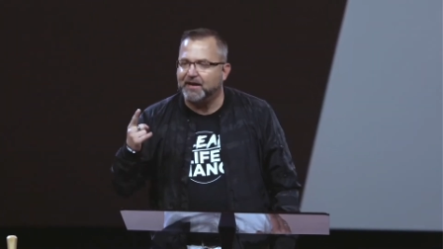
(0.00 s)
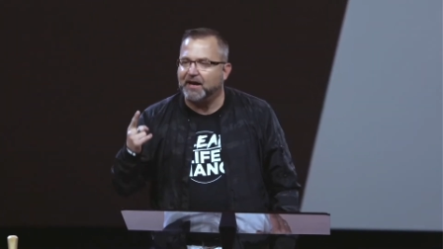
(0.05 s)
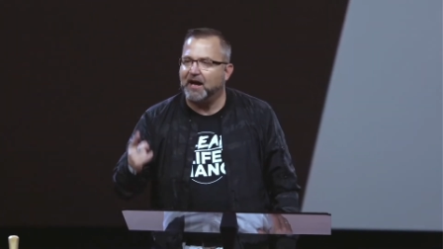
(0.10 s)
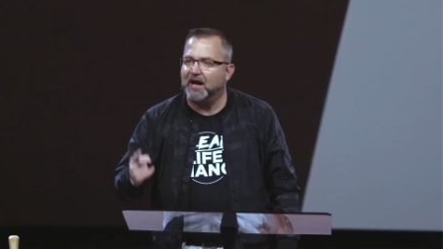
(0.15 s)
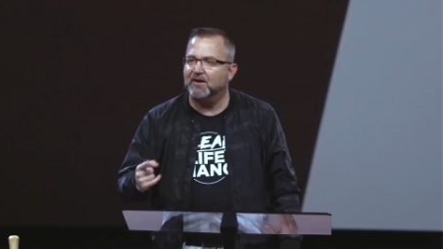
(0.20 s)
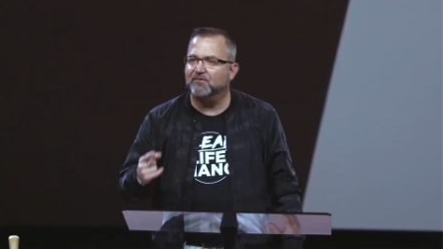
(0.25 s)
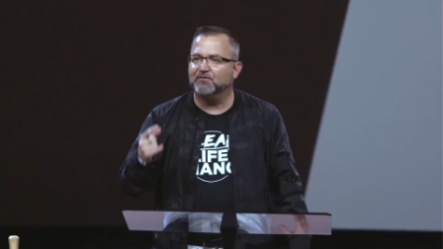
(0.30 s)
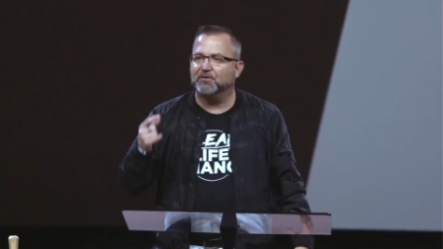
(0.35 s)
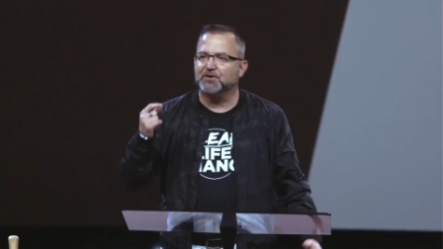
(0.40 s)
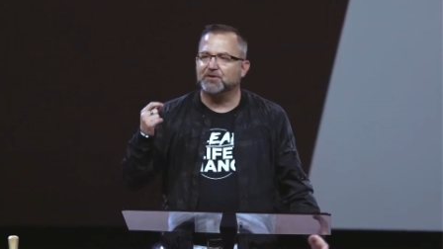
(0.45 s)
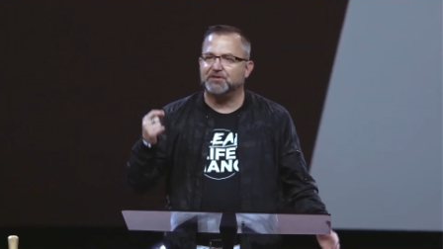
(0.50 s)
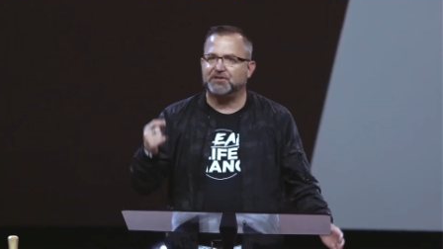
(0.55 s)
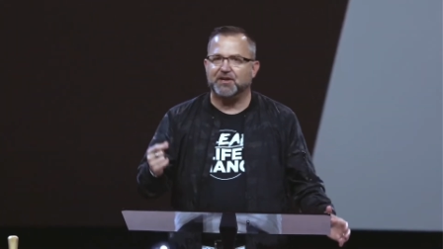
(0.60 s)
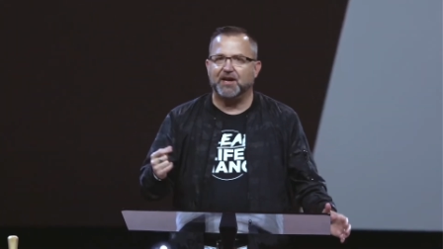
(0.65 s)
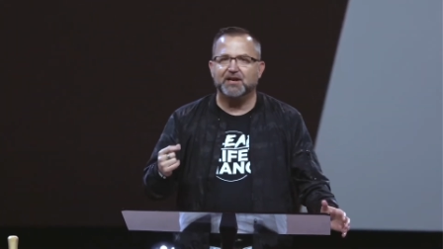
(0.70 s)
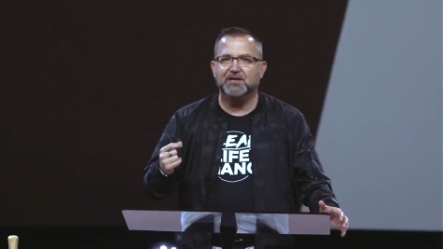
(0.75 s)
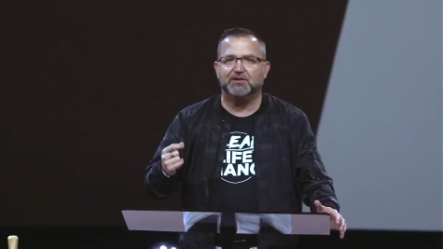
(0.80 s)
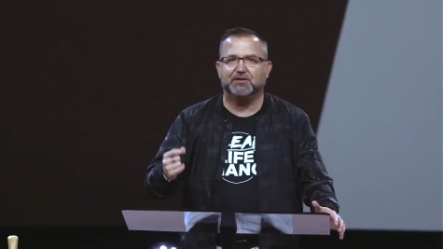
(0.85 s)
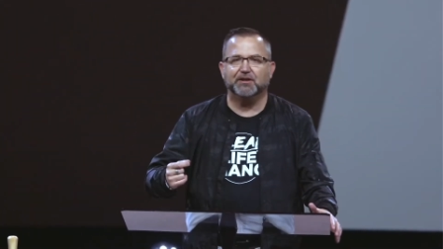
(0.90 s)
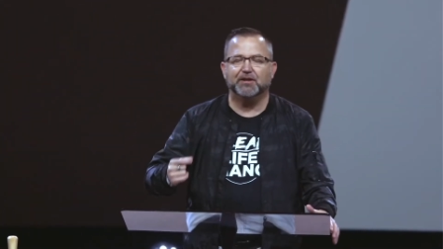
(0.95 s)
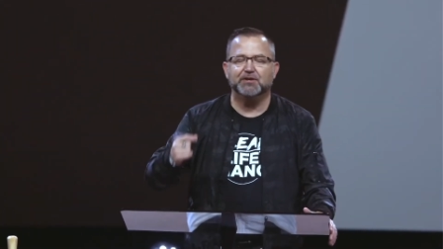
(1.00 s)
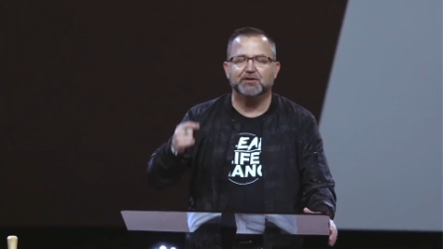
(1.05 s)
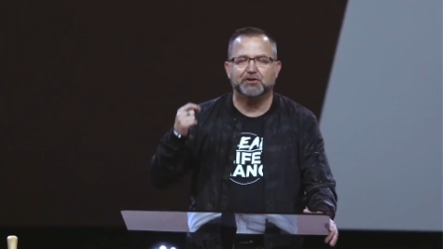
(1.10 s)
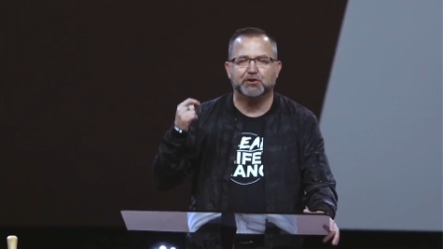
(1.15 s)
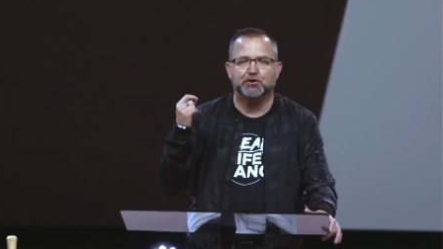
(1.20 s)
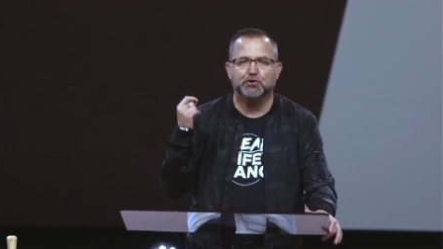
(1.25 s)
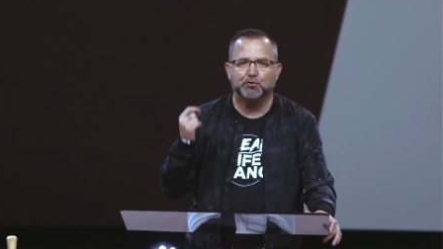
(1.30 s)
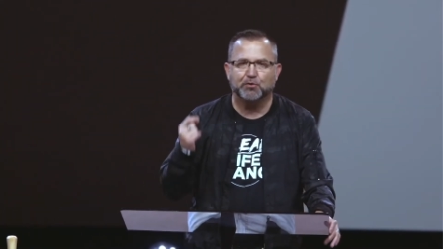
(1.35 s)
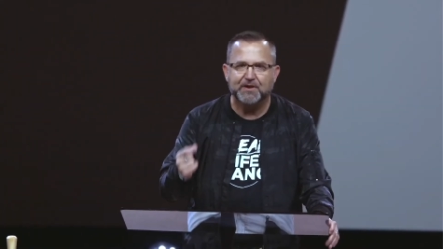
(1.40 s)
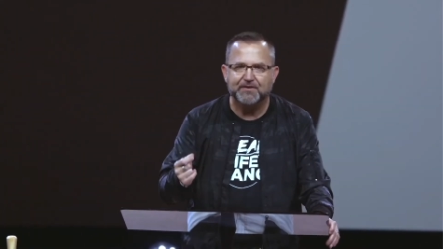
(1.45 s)
conversations
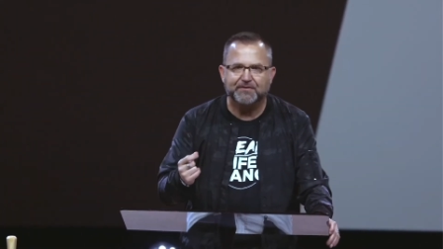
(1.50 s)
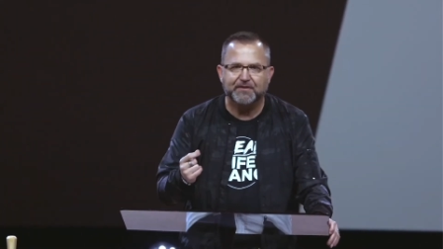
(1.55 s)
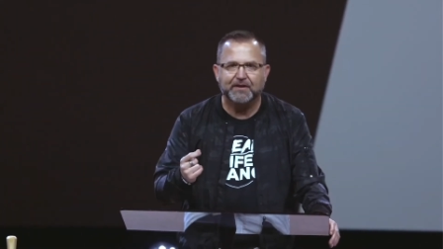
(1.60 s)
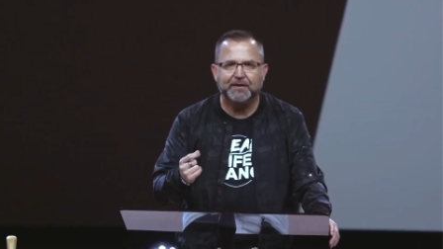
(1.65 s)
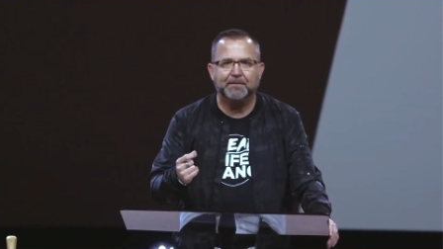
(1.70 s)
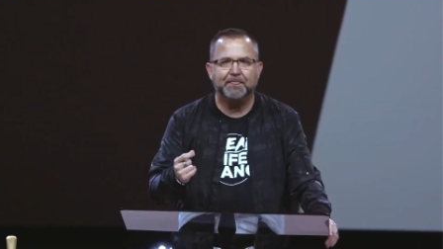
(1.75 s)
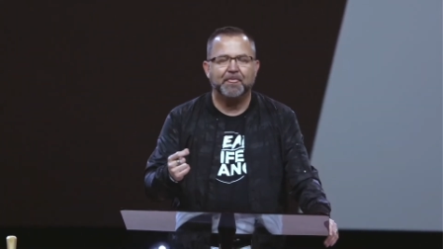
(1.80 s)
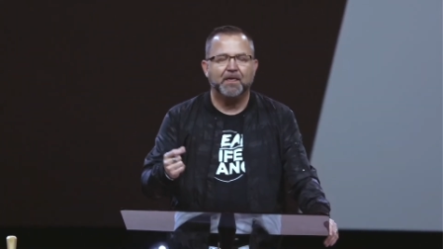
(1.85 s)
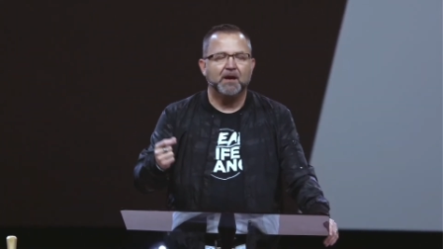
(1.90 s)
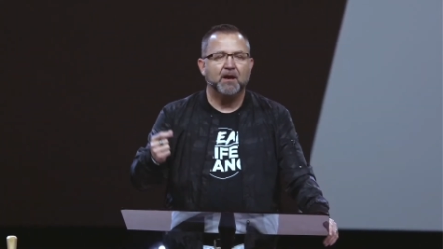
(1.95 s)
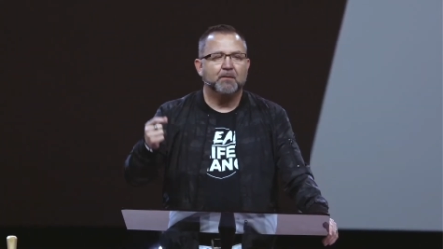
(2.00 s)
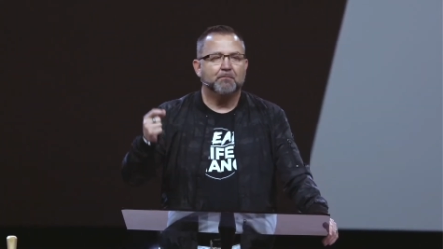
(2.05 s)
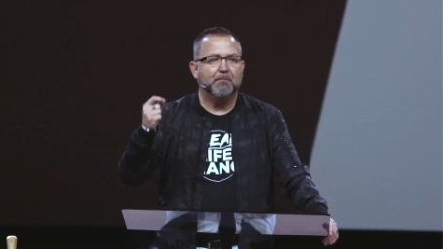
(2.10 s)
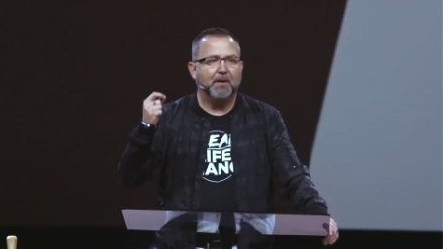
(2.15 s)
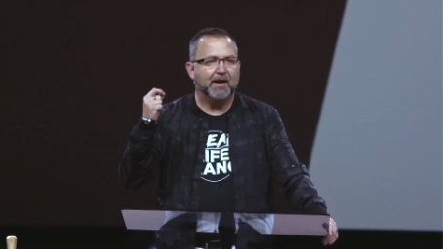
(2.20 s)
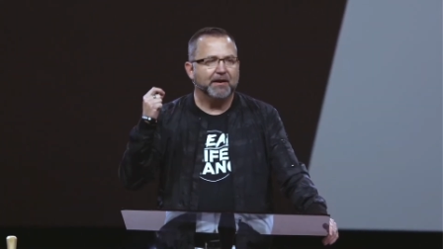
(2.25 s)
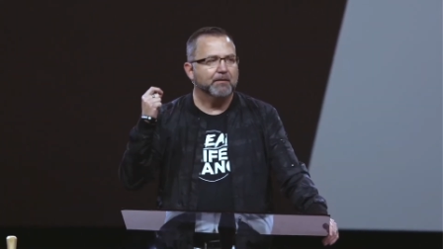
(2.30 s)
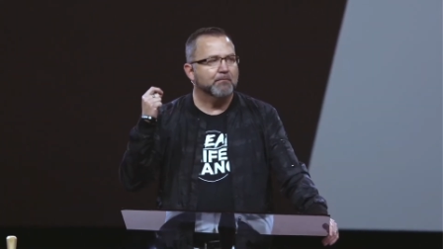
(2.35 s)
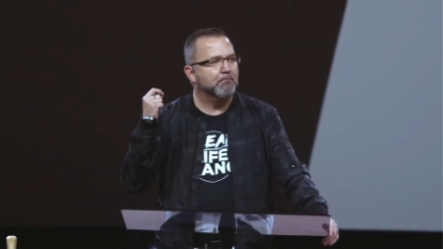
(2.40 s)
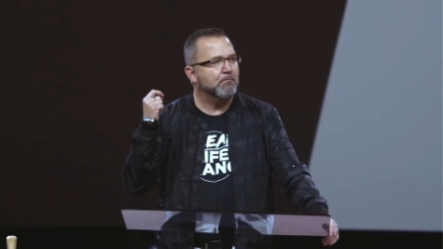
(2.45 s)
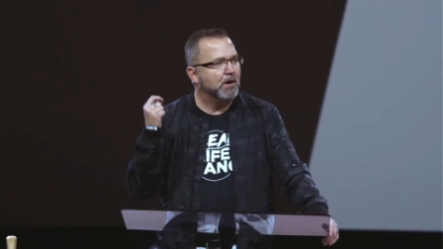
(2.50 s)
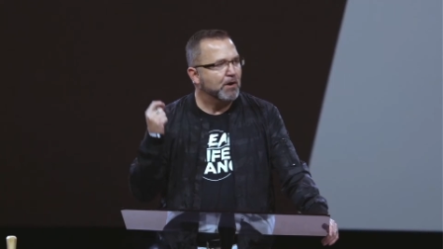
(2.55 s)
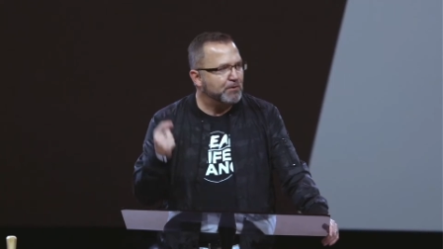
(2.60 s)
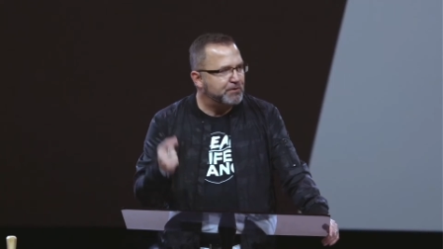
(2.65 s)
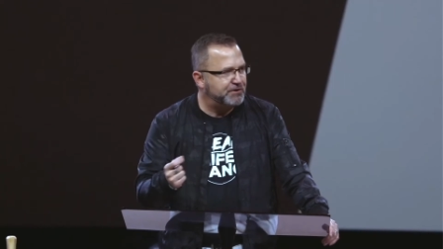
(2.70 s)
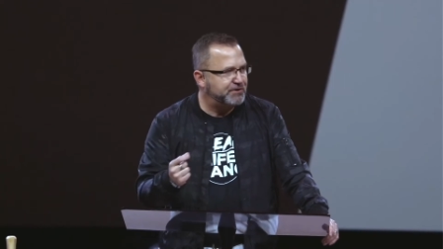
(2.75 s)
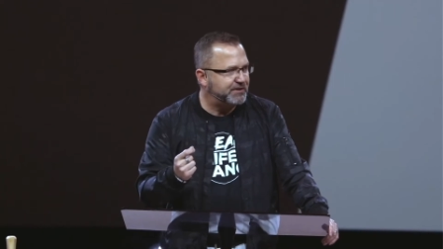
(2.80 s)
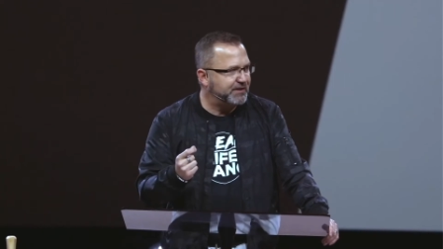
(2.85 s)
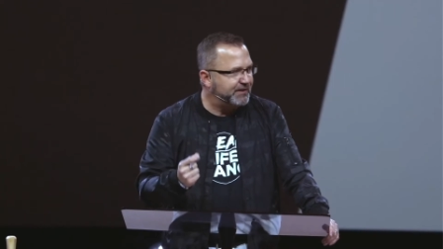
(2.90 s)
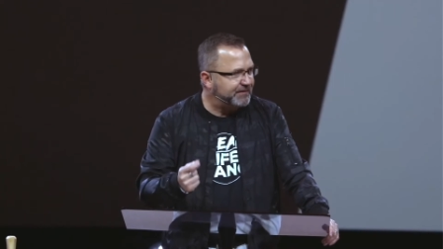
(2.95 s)
driven by
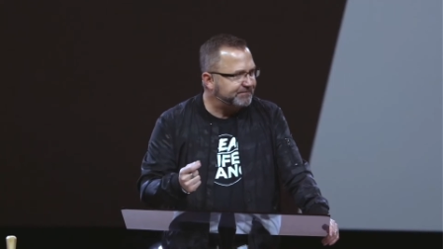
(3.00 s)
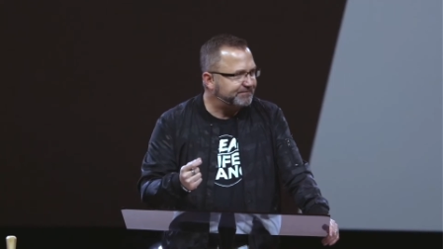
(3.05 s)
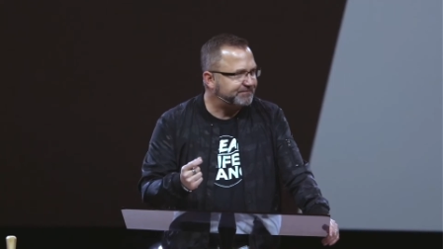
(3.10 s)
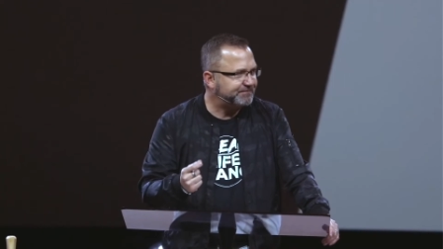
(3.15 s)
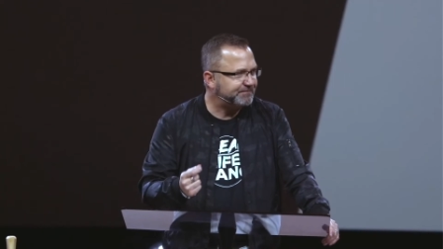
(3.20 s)
emotion